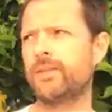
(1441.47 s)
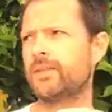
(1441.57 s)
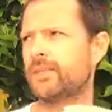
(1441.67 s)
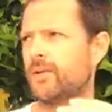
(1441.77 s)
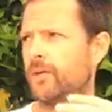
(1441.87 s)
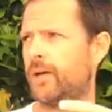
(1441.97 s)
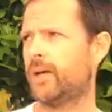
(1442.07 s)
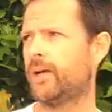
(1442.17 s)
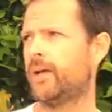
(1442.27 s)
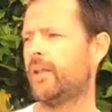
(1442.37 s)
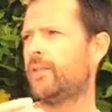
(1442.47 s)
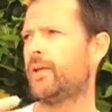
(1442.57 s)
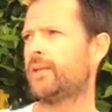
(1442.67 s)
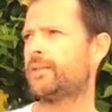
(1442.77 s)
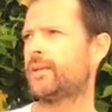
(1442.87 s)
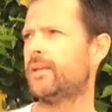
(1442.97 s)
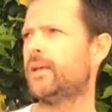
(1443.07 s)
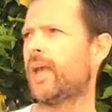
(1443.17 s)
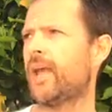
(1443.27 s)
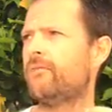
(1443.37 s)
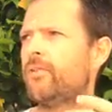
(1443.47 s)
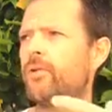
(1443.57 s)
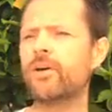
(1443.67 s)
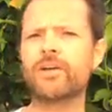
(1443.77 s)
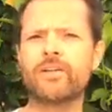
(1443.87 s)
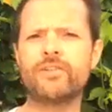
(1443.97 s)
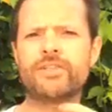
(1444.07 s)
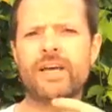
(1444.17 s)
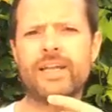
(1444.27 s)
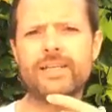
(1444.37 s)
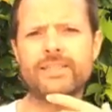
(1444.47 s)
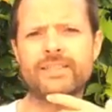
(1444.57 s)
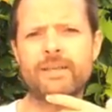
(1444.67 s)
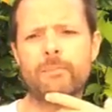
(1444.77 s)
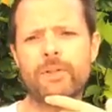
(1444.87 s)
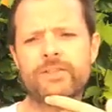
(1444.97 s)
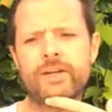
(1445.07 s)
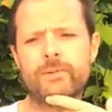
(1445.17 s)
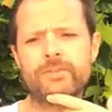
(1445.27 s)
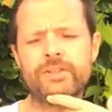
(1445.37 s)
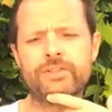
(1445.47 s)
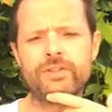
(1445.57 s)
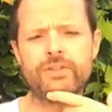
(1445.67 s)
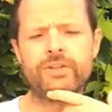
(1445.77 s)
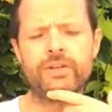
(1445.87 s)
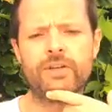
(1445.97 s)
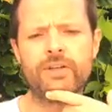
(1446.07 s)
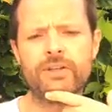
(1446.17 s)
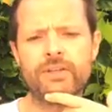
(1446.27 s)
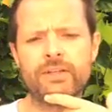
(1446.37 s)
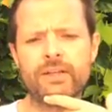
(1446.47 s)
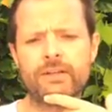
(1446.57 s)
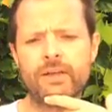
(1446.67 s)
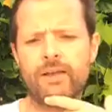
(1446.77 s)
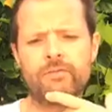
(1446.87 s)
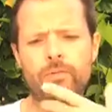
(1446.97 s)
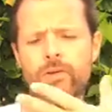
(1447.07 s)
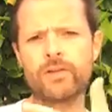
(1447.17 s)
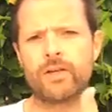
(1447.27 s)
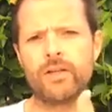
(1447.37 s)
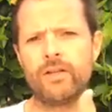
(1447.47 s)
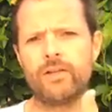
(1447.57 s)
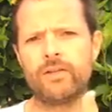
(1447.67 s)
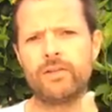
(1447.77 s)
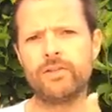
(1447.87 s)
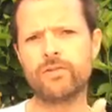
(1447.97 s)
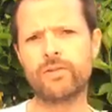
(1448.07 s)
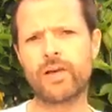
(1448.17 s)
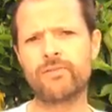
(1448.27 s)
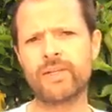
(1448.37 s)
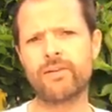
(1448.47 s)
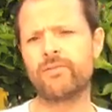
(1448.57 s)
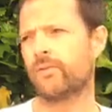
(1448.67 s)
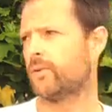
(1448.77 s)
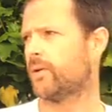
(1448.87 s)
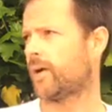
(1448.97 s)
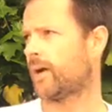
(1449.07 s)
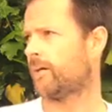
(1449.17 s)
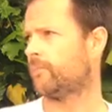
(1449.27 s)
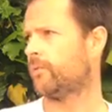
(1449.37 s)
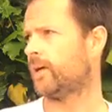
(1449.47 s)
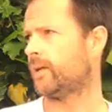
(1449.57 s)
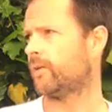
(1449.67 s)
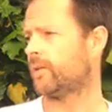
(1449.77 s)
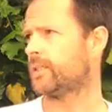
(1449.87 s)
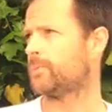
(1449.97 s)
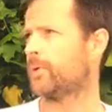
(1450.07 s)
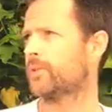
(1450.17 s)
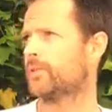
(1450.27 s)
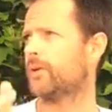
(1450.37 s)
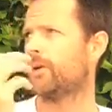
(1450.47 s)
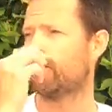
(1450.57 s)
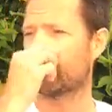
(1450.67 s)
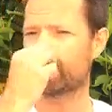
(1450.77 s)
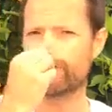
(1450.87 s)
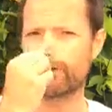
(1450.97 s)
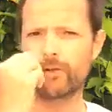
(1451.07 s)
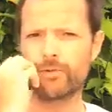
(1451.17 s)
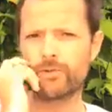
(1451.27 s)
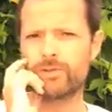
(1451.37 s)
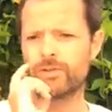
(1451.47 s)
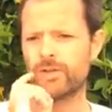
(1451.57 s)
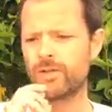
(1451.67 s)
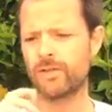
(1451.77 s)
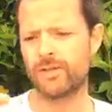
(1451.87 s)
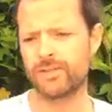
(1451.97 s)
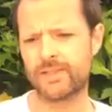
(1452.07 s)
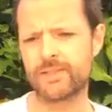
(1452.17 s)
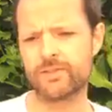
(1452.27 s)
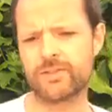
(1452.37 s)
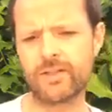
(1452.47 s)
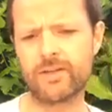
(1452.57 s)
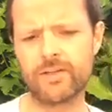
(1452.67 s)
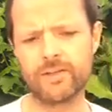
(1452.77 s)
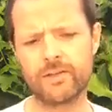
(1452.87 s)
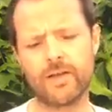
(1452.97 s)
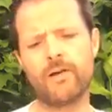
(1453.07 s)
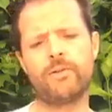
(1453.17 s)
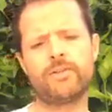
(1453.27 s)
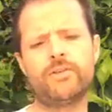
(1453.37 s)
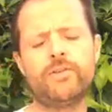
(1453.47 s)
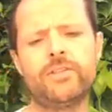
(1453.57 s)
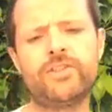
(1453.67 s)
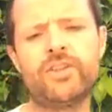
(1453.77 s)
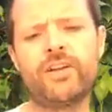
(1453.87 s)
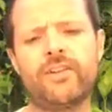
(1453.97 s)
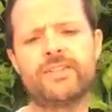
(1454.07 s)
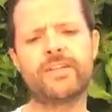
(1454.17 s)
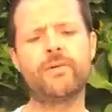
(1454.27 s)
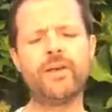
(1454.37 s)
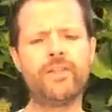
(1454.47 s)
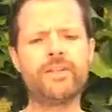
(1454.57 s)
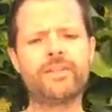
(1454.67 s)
this in a way that everyone can understand, in simple terms, that everyone can. You don't have to have read all these books or followed these teachers I want to share this in a way that